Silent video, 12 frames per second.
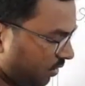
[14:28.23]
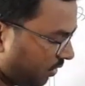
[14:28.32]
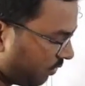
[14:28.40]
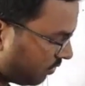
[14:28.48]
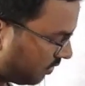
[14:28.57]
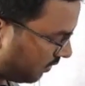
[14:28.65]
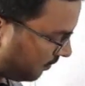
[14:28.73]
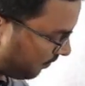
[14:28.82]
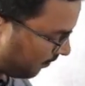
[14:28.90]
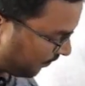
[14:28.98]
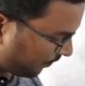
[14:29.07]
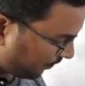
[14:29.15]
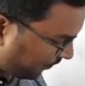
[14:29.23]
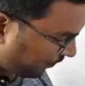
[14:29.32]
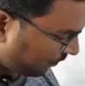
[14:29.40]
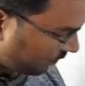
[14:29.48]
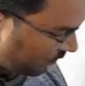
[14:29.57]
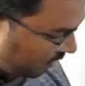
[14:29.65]
here you see,
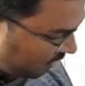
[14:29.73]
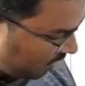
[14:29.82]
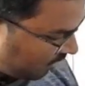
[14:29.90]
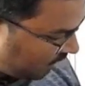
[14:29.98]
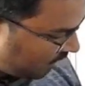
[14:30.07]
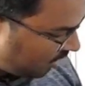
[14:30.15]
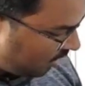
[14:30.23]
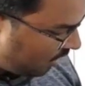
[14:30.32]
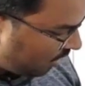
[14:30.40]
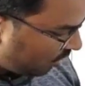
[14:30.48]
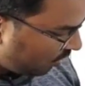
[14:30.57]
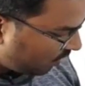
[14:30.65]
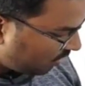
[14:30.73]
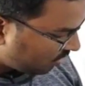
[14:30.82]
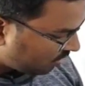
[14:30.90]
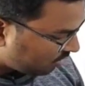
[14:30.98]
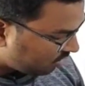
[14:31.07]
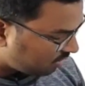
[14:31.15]
in the
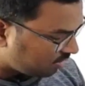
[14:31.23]
numerator